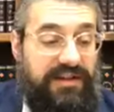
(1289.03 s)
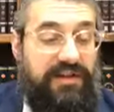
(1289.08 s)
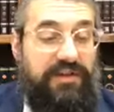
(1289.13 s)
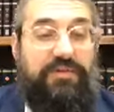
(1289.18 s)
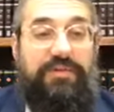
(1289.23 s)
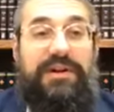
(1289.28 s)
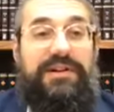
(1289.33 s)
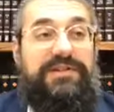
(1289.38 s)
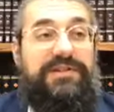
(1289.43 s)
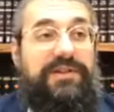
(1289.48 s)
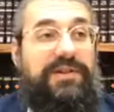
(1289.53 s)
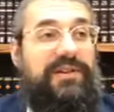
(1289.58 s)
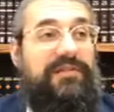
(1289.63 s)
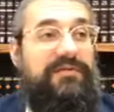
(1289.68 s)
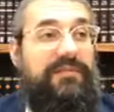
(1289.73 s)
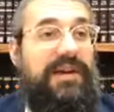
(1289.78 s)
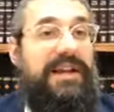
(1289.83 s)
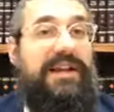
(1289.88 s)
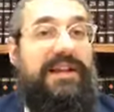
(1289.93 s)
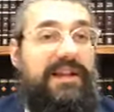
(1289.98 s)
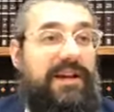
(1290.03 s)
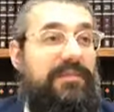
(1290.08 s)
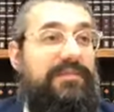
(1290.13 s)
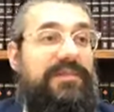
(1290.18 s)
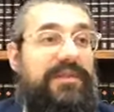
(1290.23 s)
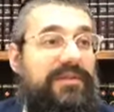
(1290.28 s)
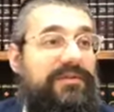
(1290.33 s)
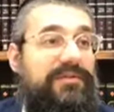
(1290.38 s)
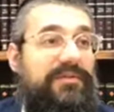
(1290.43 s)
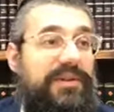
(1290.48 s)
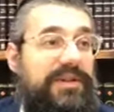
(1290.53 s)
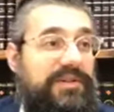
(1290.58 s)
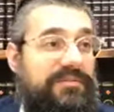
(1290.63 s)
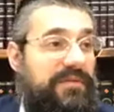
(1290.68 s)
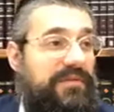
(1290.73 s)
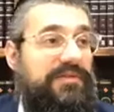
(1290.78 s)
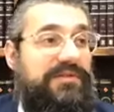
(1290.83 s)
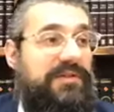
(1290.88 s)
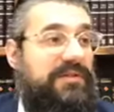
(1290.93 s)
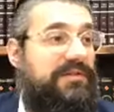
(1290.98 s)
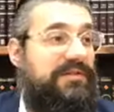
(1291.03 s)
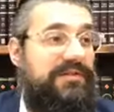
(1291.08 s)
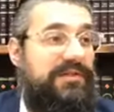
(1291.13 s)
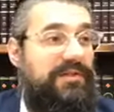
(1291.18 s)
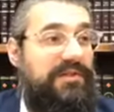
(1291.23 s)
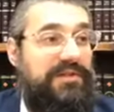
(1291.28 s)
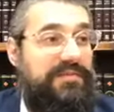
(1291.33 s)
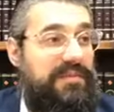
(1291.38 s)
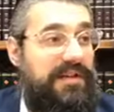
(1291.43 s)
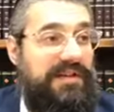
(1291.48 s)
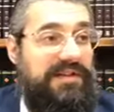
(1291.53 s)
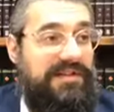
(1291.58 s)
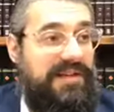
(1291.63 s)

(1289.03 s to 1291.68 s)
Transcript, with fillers: Who else could have made a yomtiv where you're supposed to, so to speak,